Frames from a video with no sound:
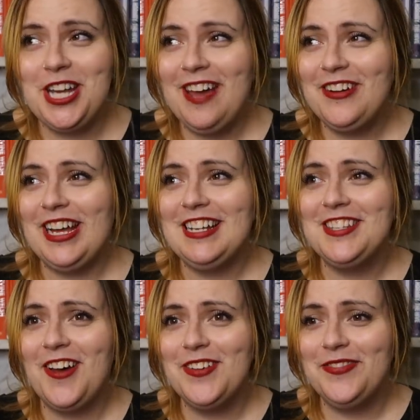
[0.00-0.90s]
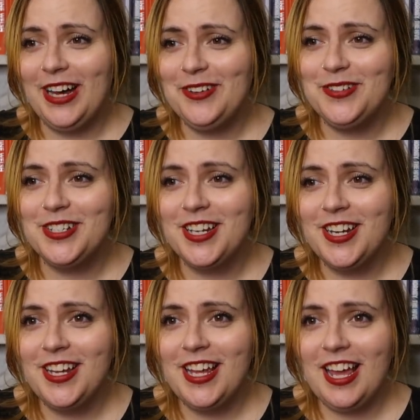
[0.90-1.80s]
to share, I guess, that I found
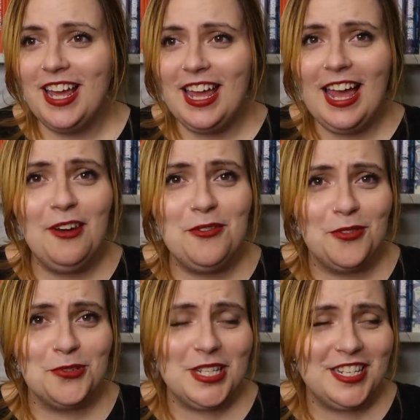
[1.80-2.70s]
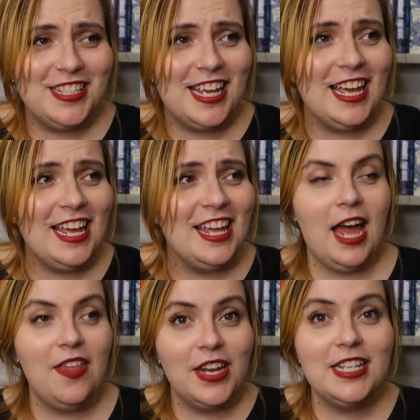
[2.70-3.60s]
it helpful this year,
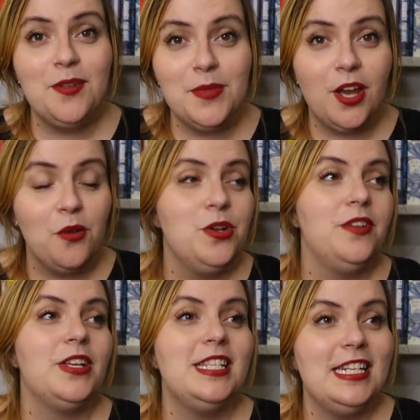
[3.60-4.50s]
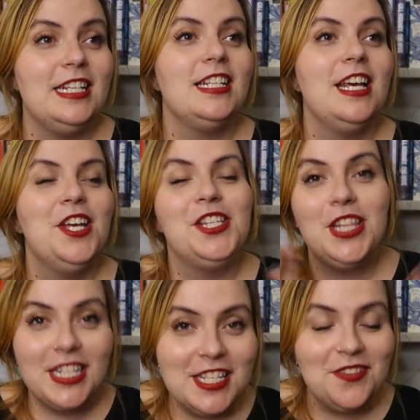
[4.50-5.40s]
and that it's something I wouldn't have considered. So
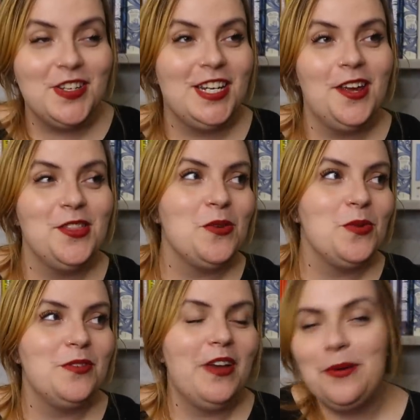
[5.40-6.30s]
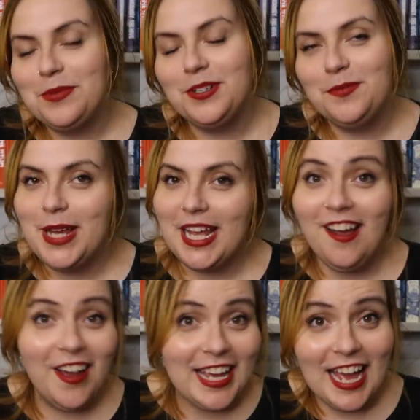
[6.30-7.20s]
this is the video that would have helped
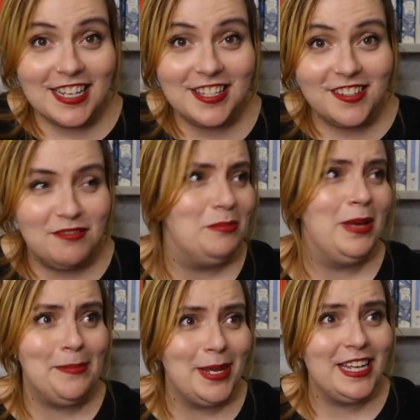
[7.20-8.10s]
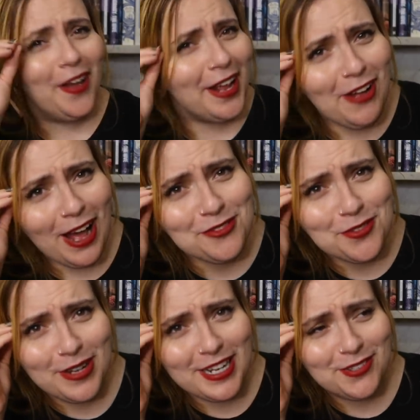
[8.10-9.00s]
me, I guess, maybe. I have
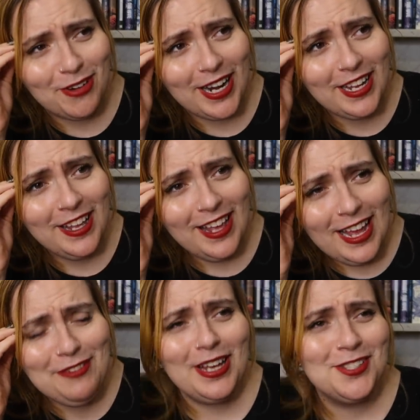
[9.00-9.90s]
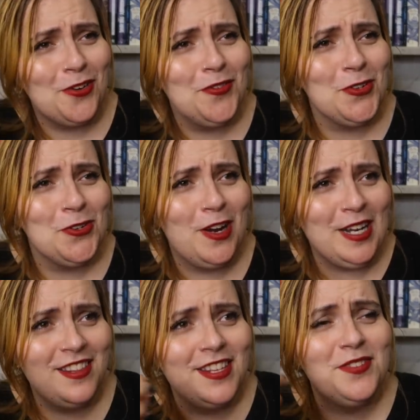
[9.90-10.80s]
to reiterate, if it hasn't obvious
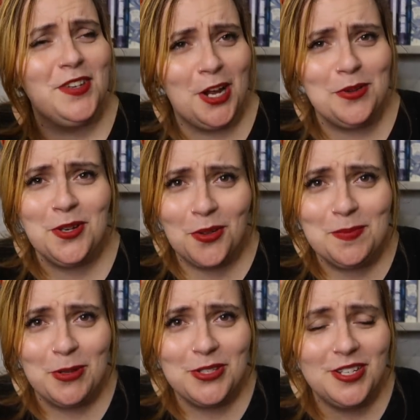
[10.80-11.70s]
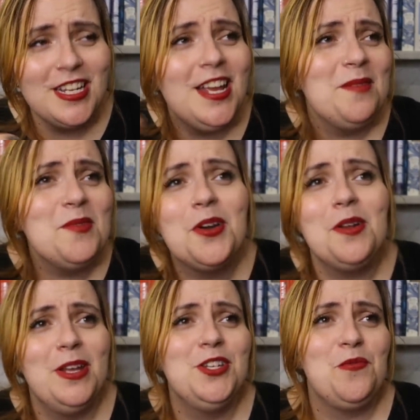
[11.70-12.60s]
already, that this video is not sponsored. I'm not going
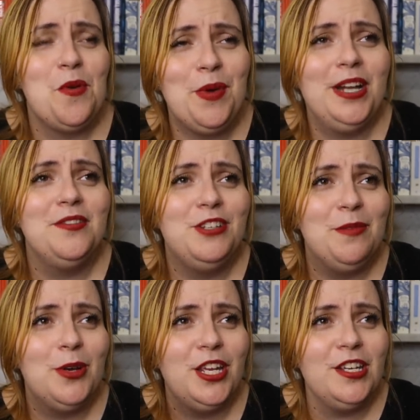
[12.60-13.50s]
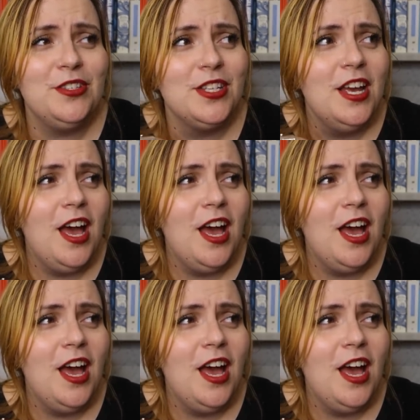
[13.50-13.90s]
to mention what brand of gym I use.